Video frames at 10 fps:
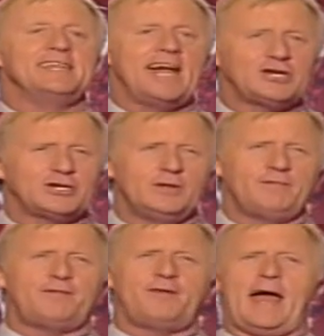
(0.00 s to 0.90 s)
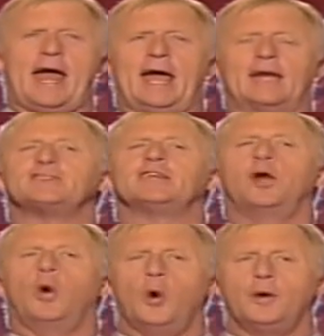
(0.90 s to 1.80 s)
national flags
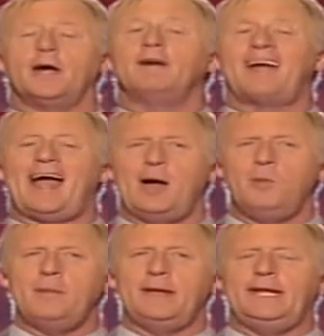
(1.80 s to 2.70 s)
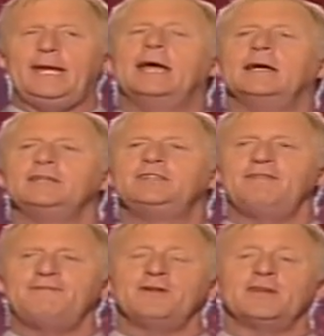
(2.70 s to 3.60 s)
in order of how many
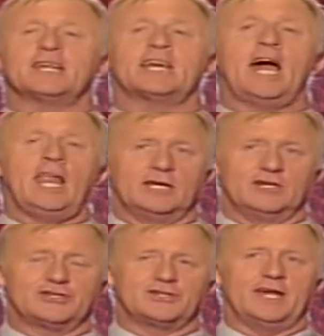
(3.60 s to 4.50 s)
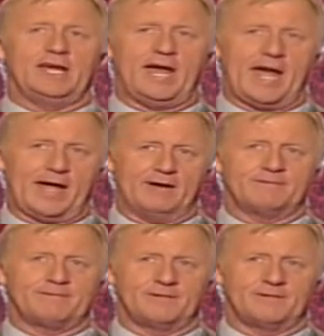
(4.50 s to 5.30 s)
different colours they have.